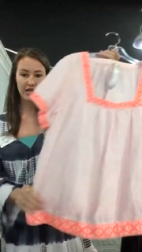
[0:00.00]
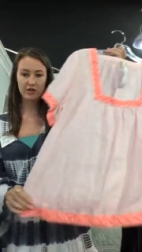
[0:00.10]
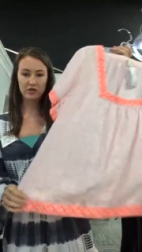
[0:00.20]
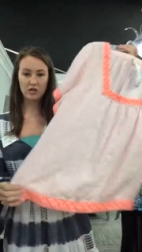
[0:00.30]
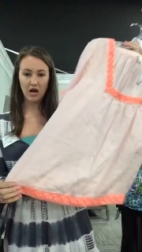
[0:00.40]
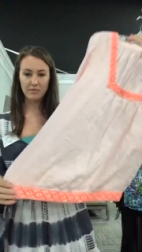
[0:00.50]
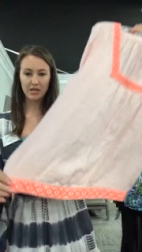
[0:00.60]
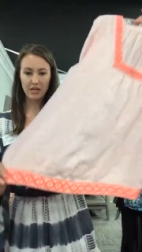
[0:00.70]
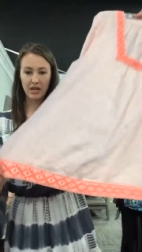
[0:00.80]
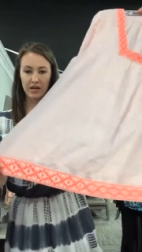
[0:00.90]
Crew top
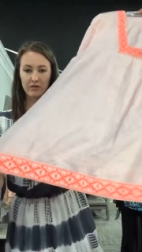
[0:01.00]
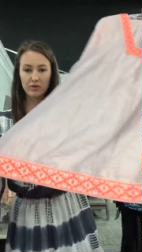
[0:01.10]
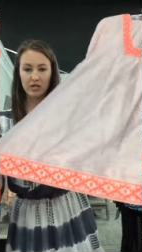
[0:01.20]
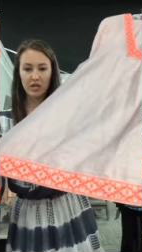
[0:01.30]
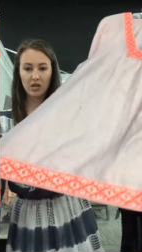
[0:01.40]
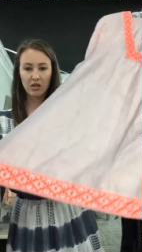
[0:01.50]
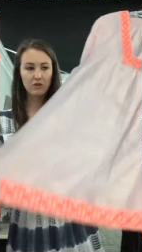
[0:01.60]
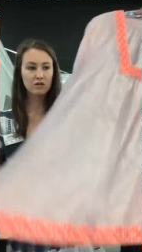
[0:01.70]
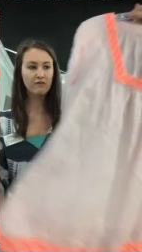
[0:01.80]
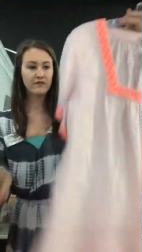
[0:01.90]
again with a cute,
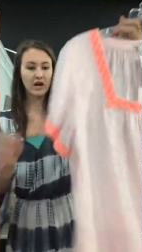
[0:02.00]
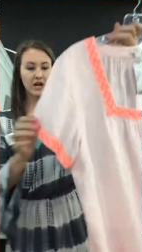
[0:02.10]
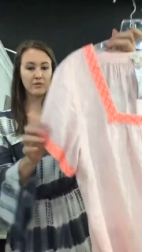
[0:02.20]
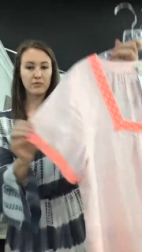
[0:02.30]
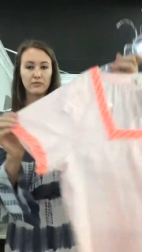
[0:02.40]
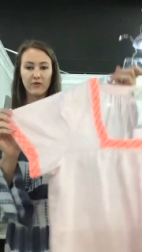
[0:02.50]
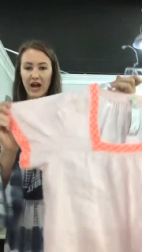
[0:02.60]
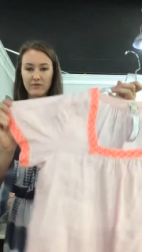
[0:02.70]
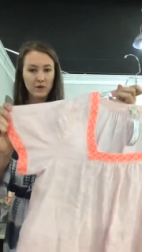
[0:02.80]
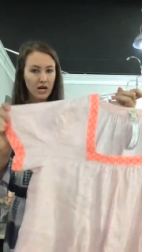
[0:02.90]
fun, and
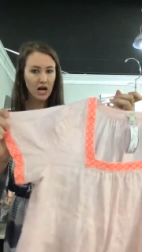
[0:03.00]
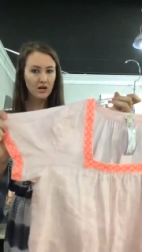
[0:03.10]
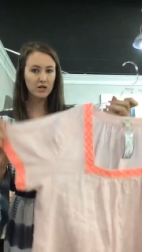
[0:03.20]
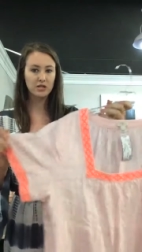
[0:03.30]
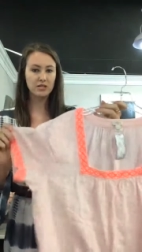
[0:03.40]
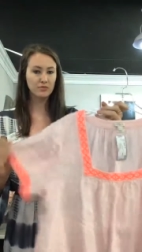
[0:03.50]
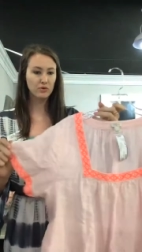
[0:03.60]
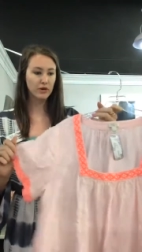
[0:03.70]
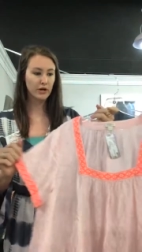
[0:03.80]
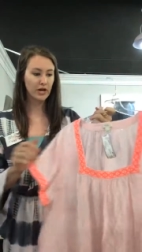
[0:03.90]
vibrant colors,
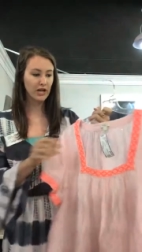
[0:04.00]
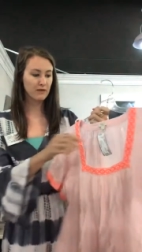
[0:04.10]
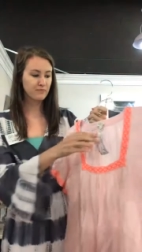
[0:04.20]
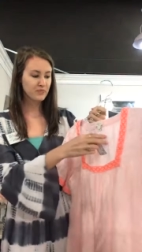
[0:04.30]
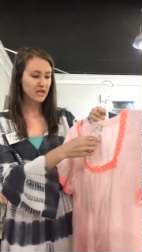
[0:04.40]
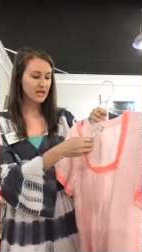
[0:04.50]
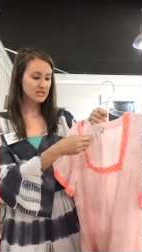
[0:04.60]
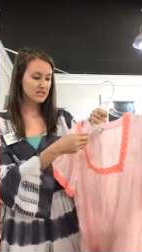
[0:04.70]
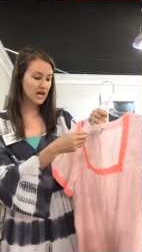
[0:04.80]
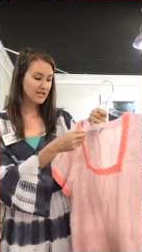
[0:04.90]
embroidery.
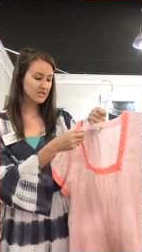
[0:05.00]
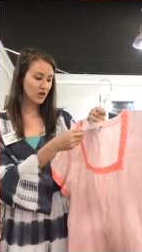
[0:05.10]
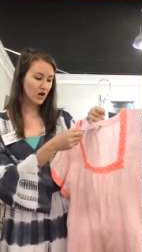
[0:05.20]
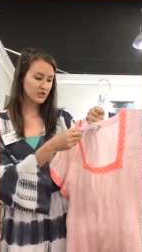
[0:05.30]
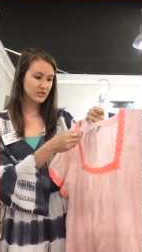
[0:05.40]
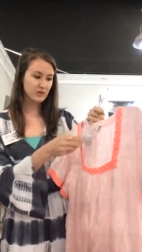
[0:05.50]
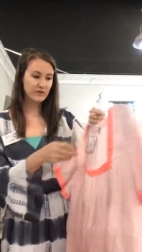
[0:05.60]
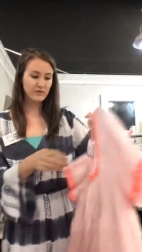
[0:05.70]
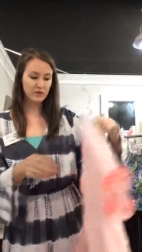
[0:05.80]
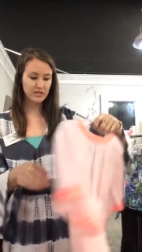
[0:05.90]
The size large, it's only
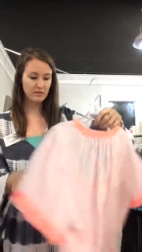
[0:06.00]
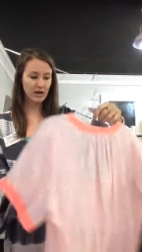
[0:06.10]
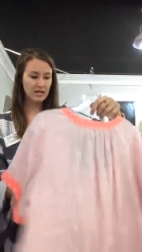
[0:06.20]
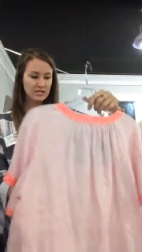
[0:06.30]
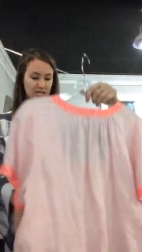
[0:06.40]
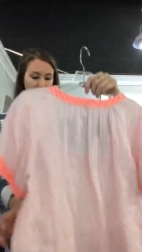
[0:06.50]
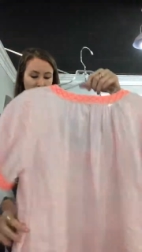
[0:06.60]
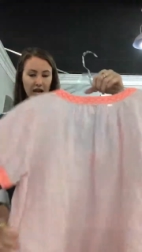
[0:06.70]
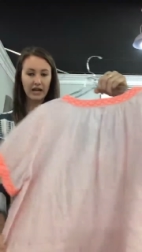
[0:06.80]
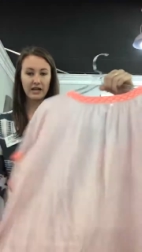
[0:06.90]
14 bucks
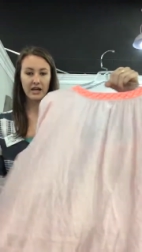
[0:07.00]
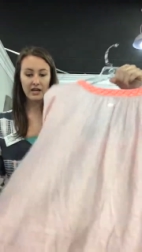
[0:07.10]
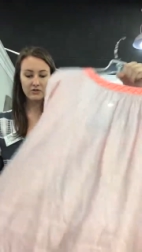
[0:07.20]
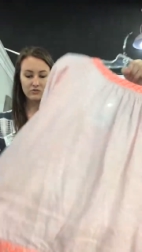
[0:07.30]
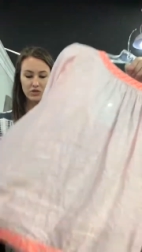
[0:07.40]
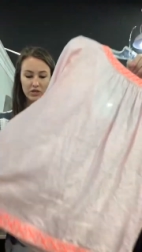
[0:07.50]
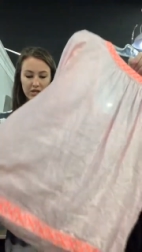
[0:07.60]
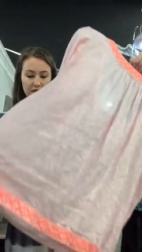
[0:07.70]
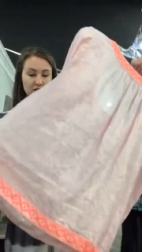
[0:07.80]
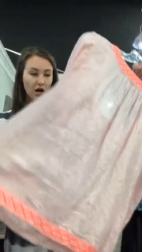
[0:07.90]
today.
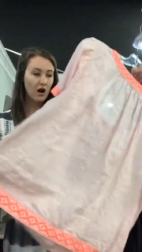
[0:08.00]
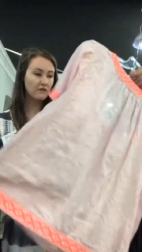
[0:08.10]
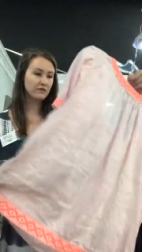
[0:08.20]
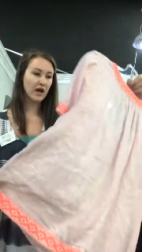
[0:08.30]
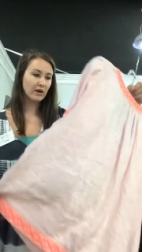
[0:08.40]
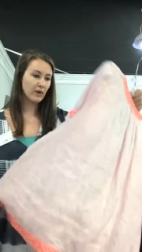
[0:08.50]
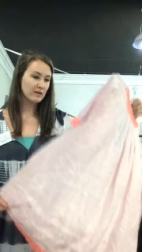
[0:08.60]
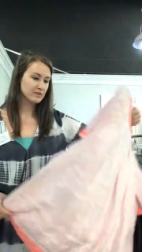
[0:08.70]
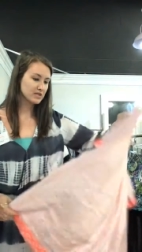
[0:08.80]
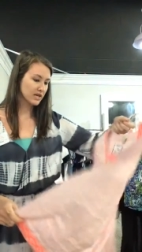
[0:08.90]
Really soft, lightweight
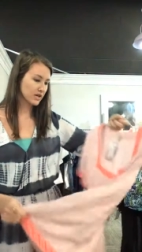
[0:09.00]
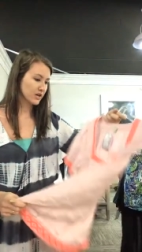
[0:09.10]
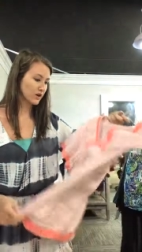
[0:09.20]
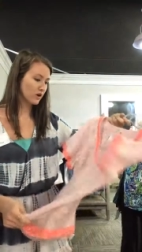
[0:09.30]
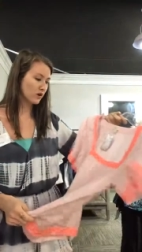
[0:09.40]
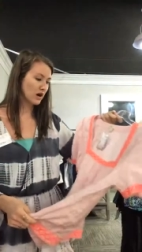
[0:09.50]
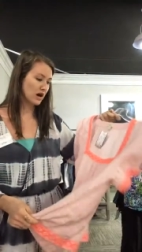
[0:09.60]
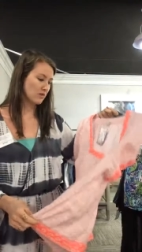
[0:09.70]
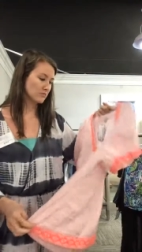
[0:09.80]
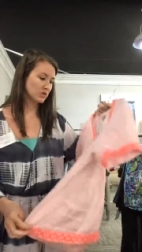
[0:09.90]
material,
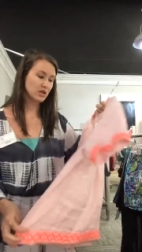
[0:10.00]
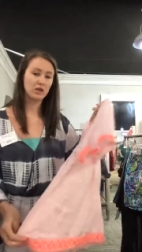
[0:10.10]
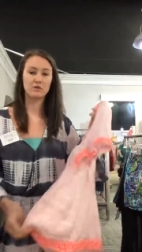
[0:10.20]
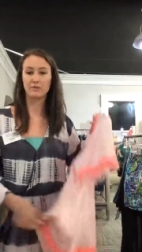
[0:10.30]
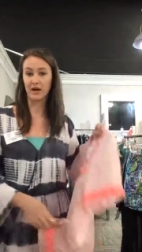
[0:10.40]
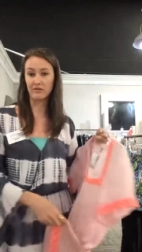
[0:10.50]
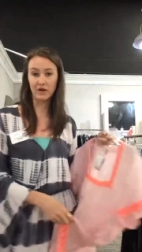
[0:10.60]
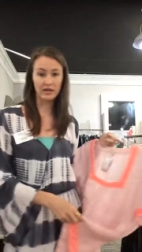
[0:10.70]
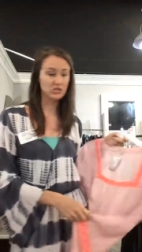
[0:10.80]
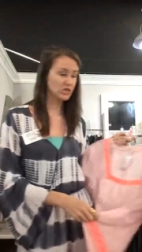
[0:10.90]
um, really cute with a pair of
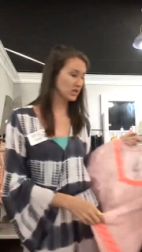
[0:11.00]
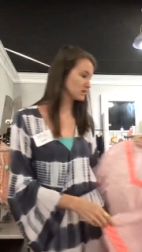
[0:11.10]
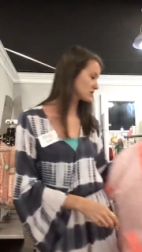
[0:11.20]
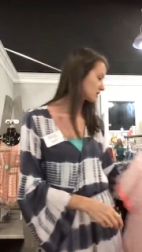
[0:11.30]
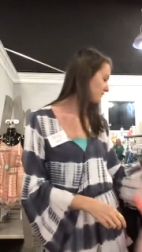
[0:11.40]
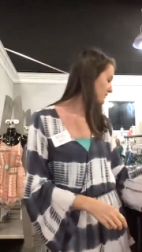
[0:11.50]
white jeans.